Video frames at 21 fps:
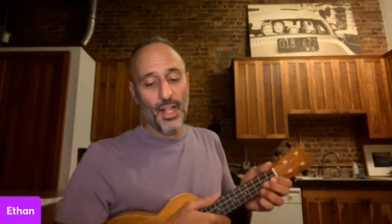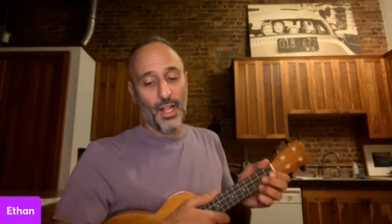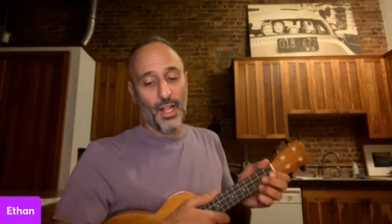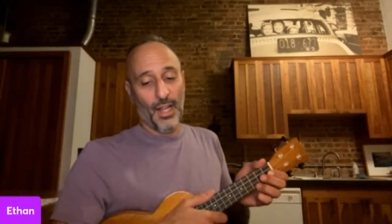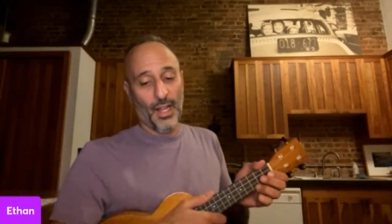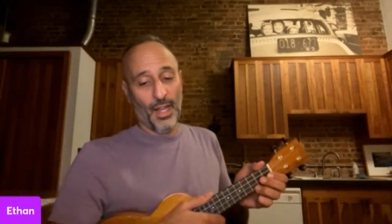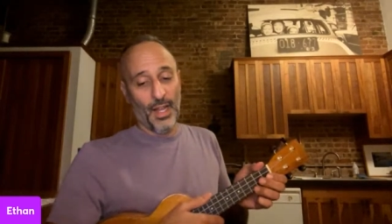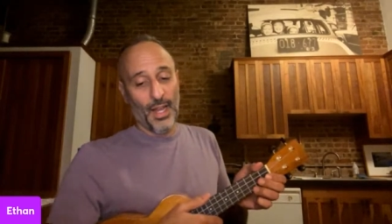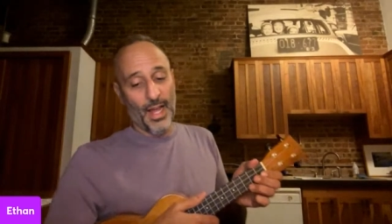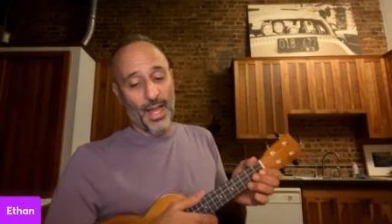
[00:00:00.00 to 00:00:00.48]

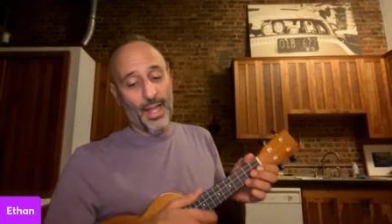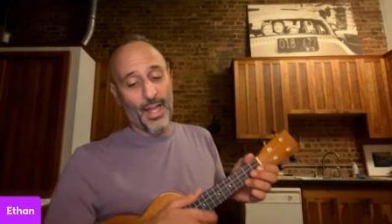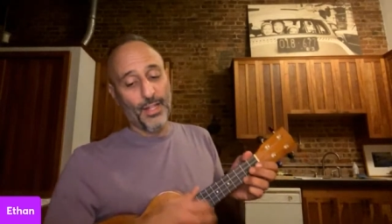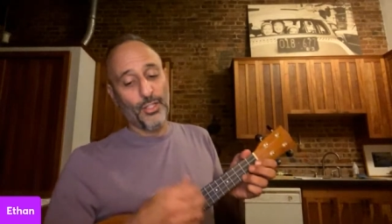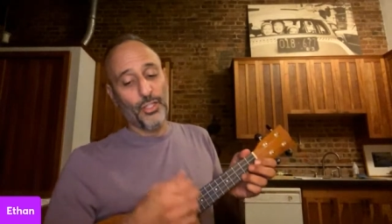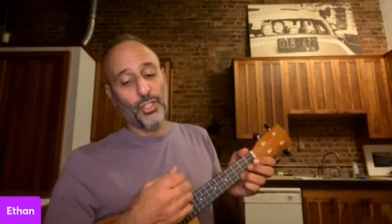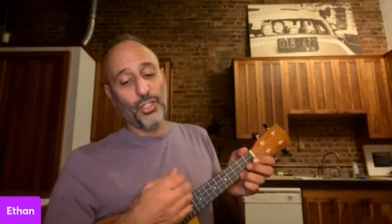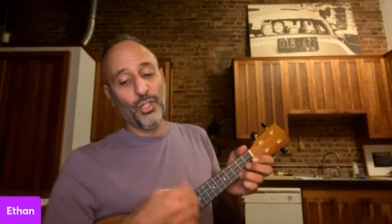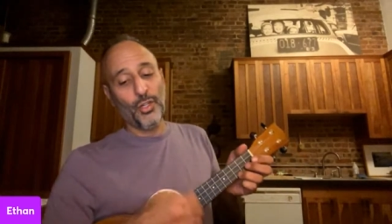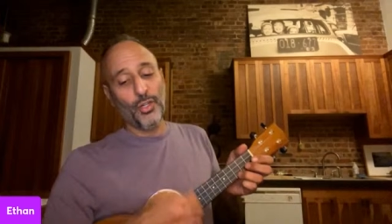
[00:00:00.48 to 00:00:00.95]
Light
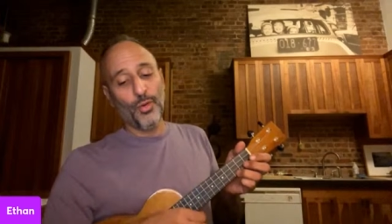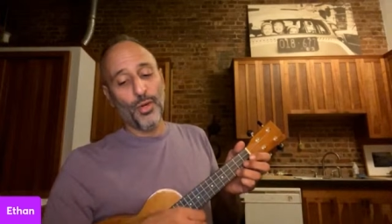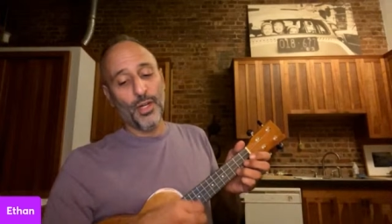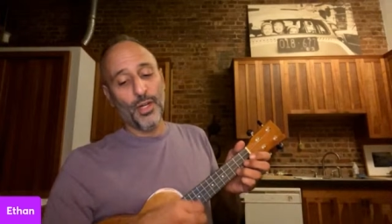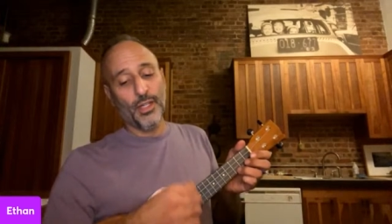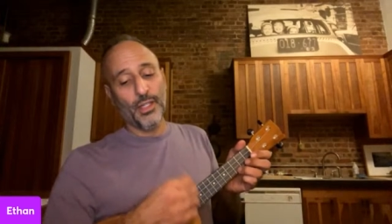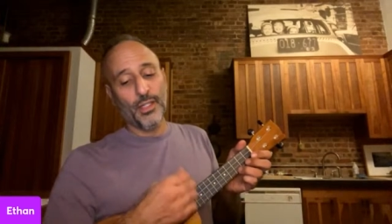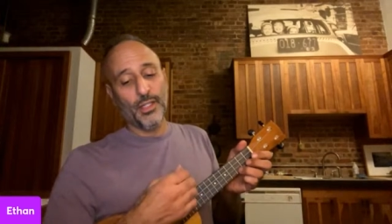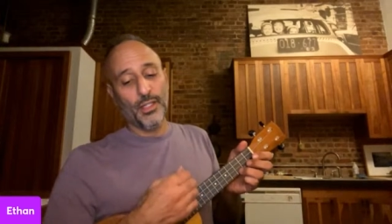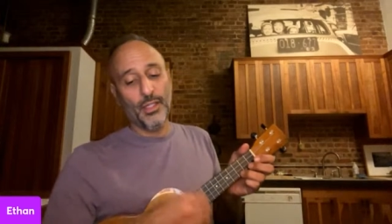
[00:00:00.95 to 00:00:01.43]
she
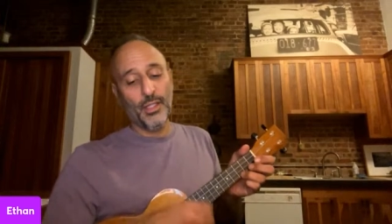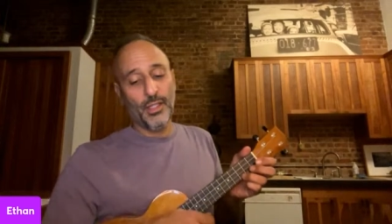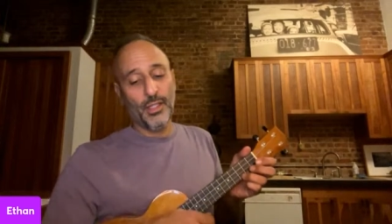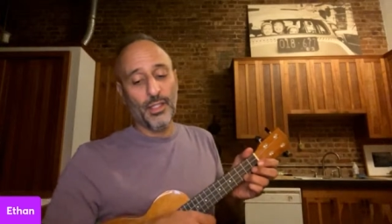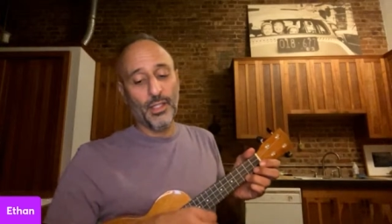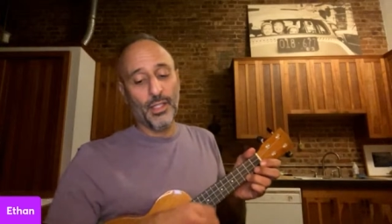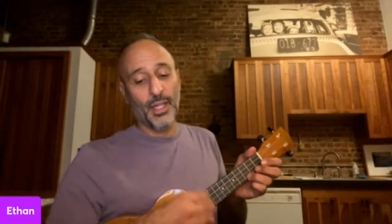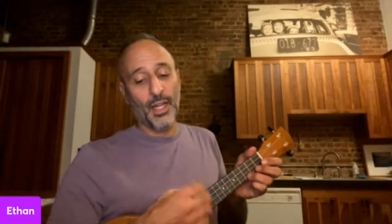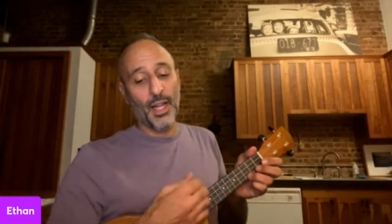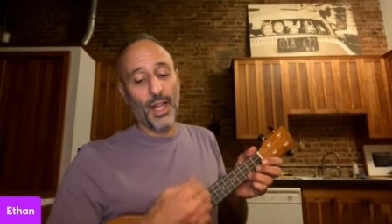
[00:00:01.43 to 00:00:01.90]

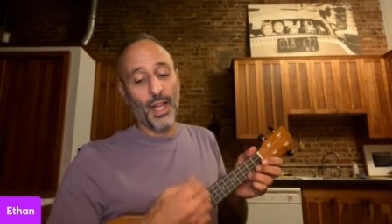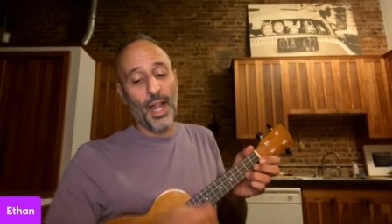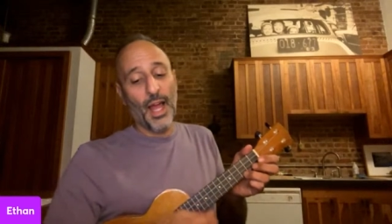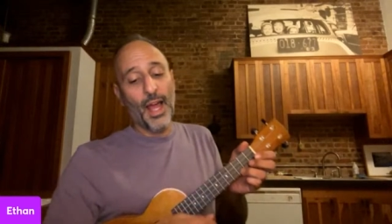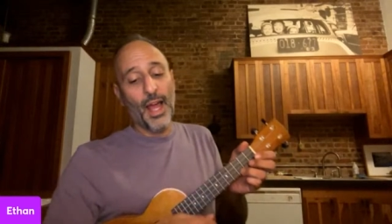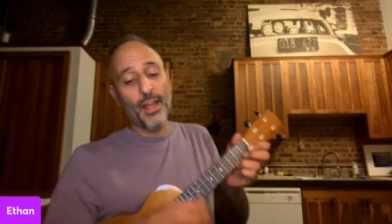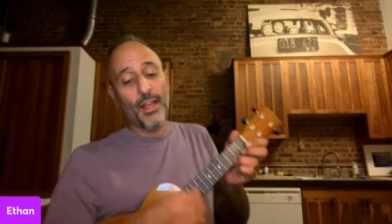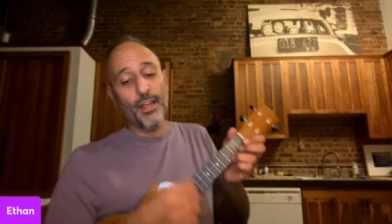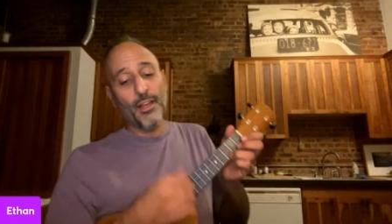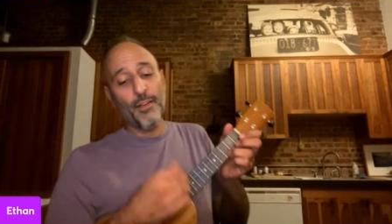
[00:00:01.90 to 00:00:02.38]
was, and
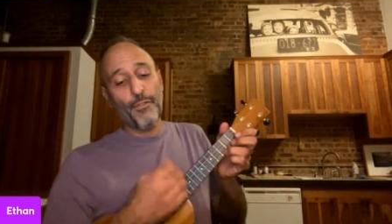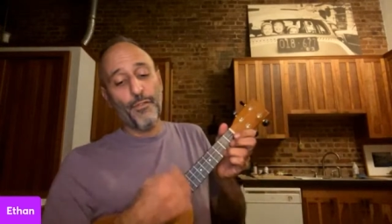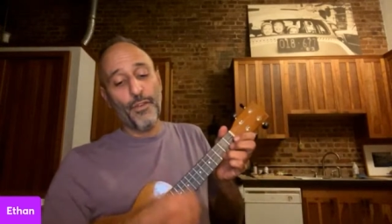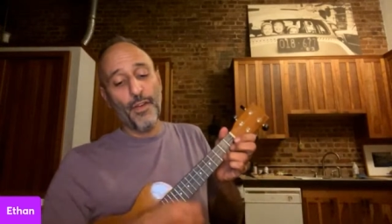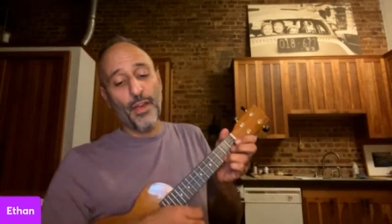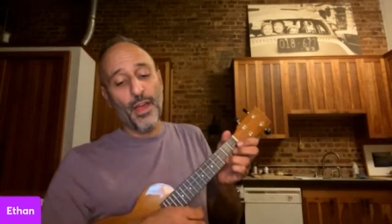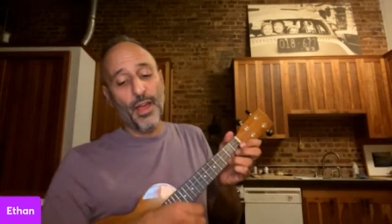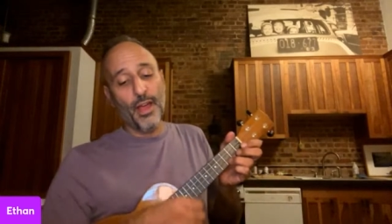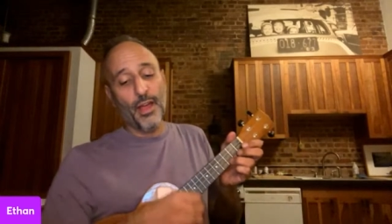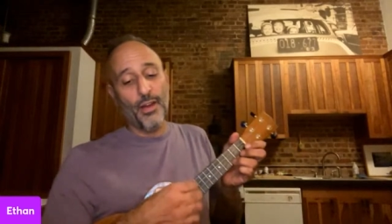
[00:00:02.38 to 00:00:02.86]
like a
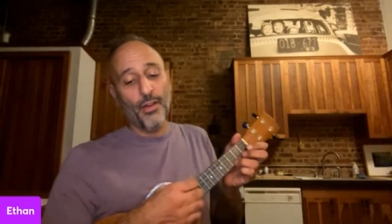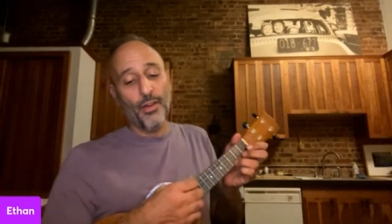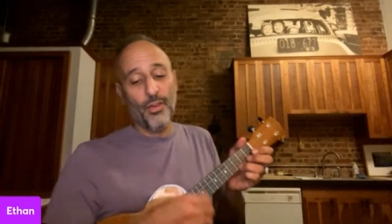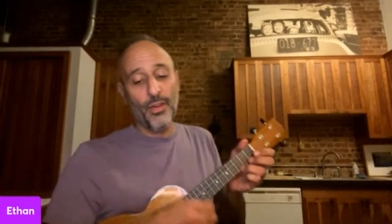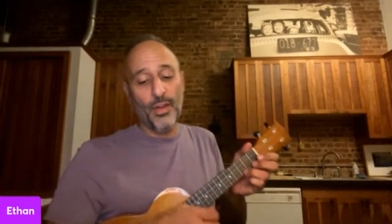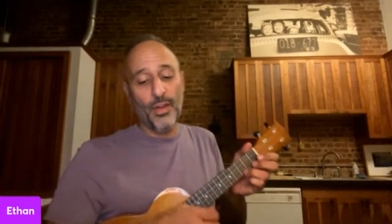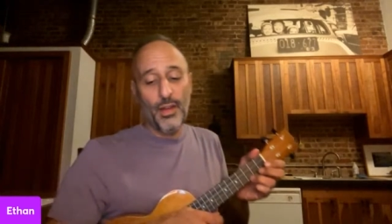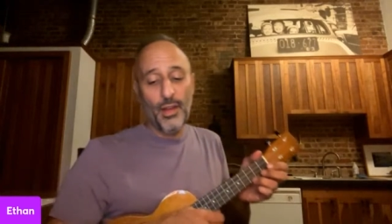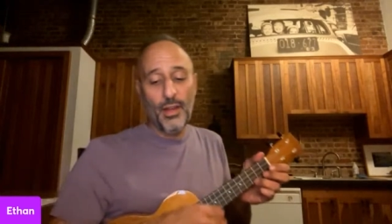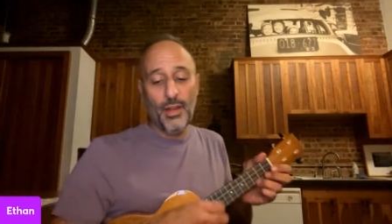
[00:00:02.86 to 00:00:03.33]

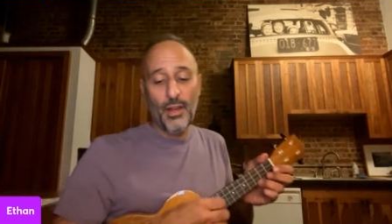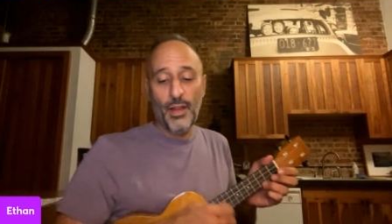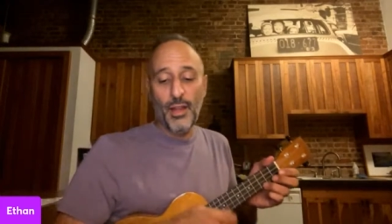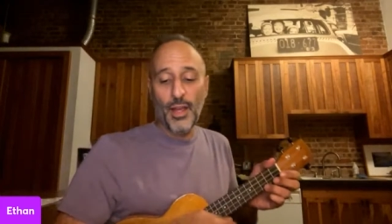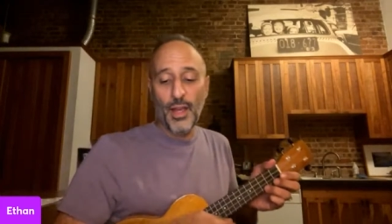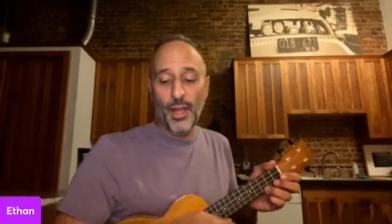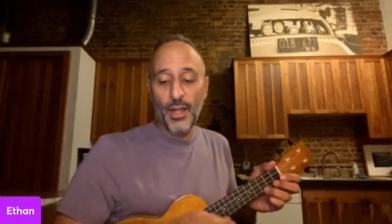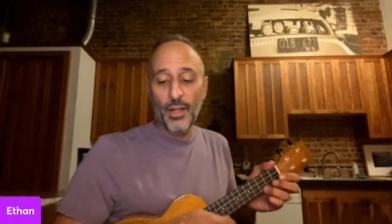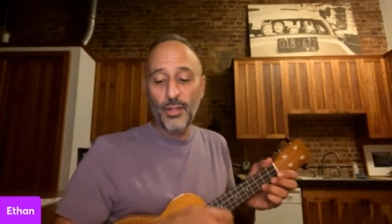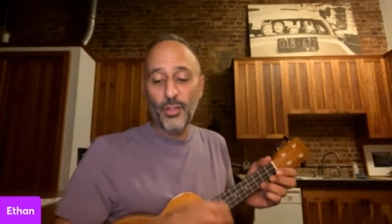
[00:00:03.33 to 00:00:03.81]
fairy,
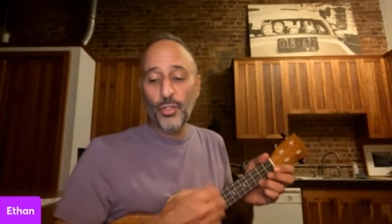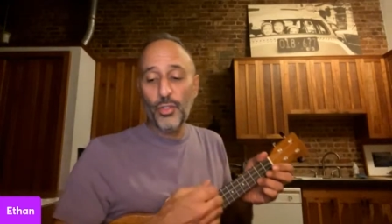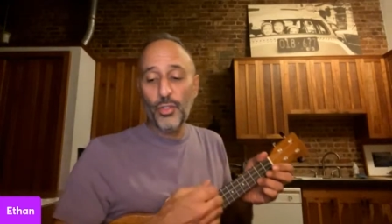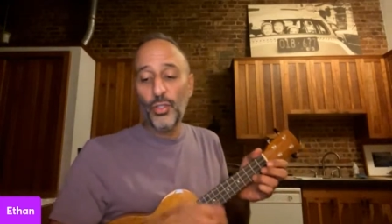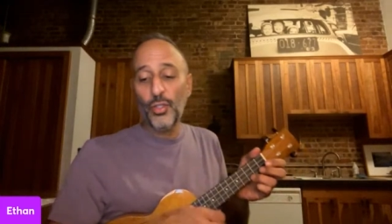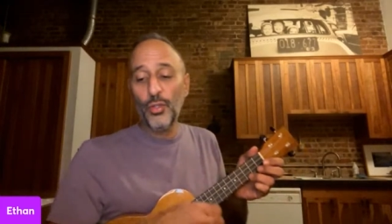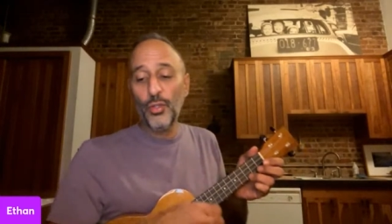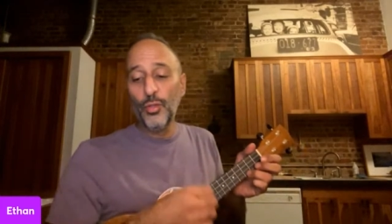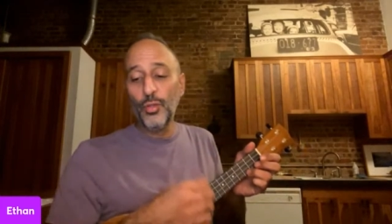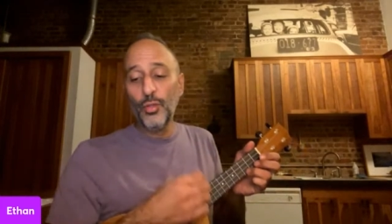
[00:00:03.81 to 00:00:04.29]
and her
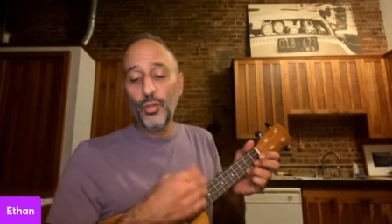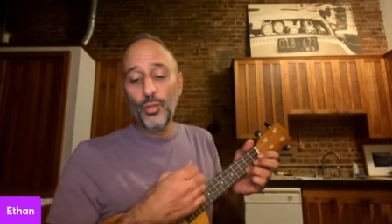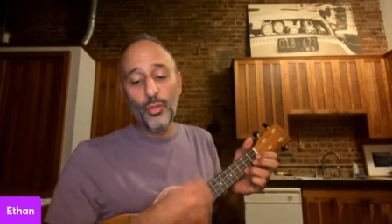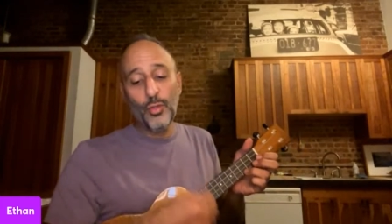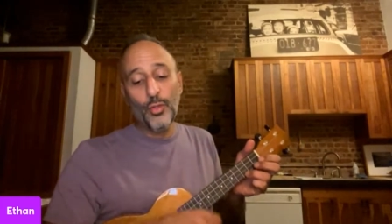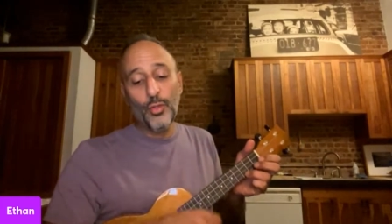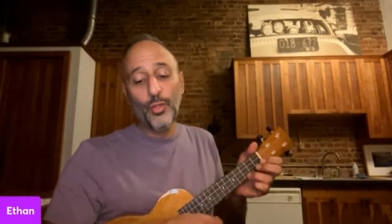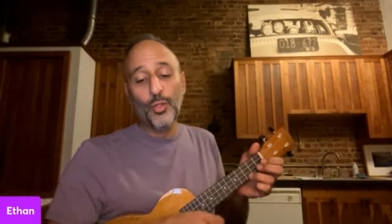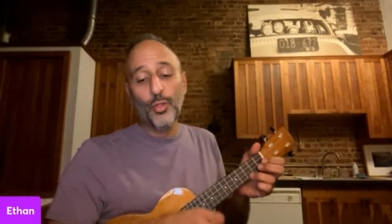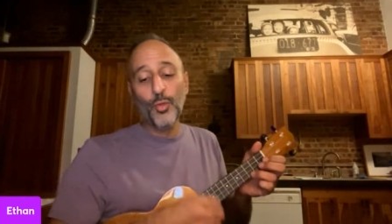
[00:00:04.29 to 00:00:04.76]

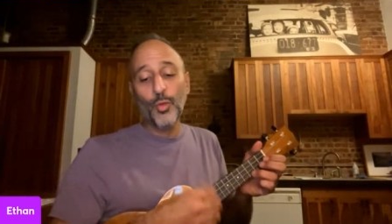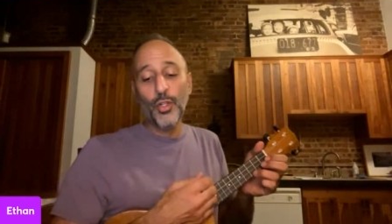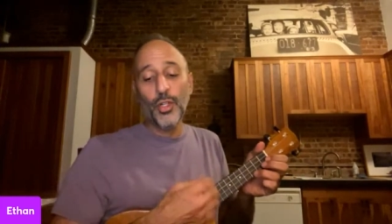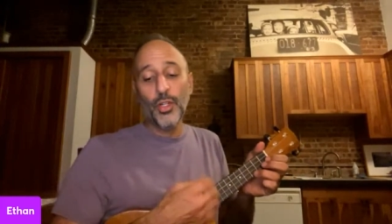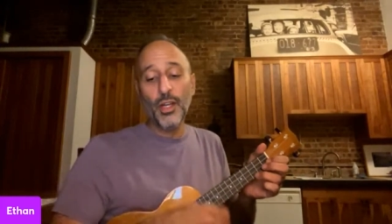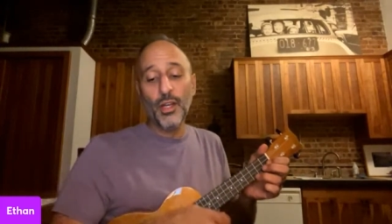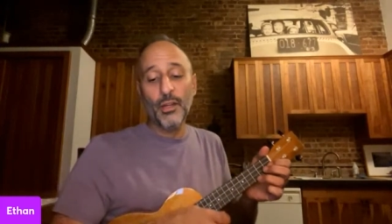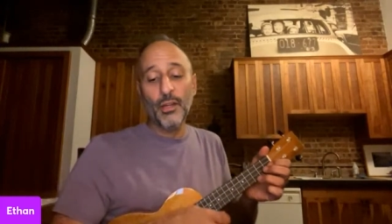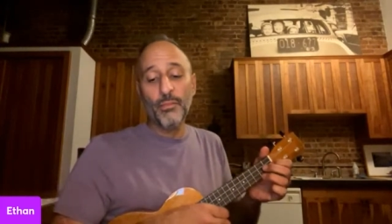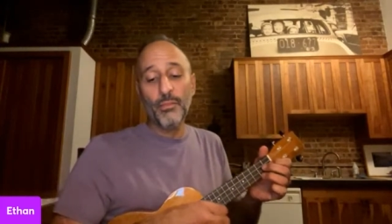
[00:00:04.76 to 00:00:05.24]
shoes were
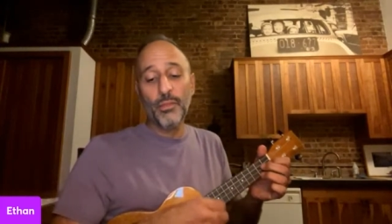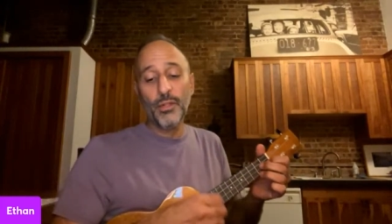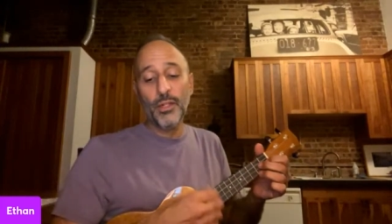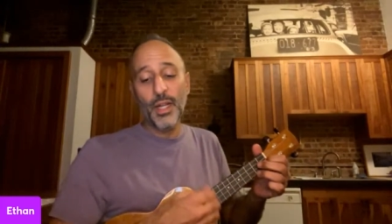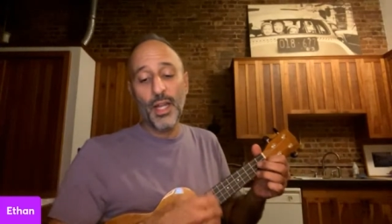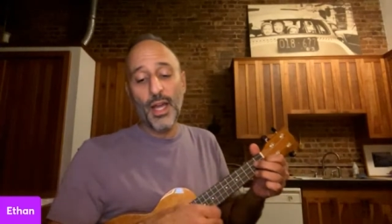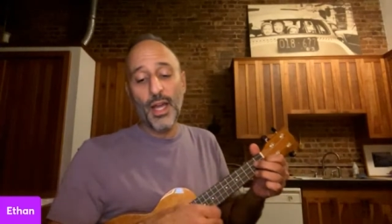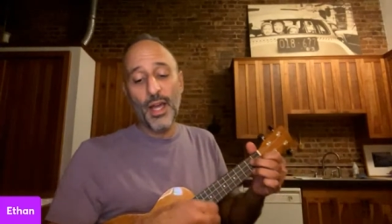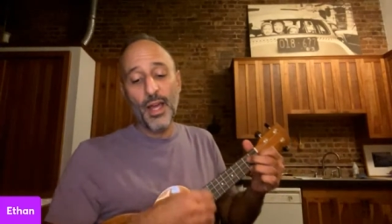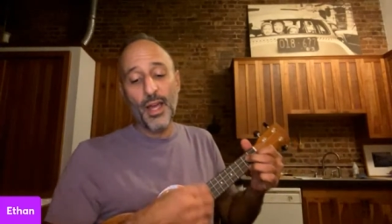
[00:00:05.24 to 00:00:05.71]
number
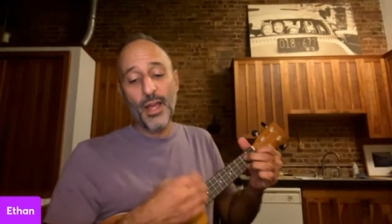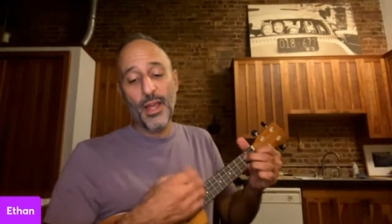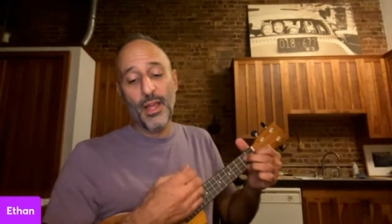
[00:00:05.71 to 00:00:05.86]
9.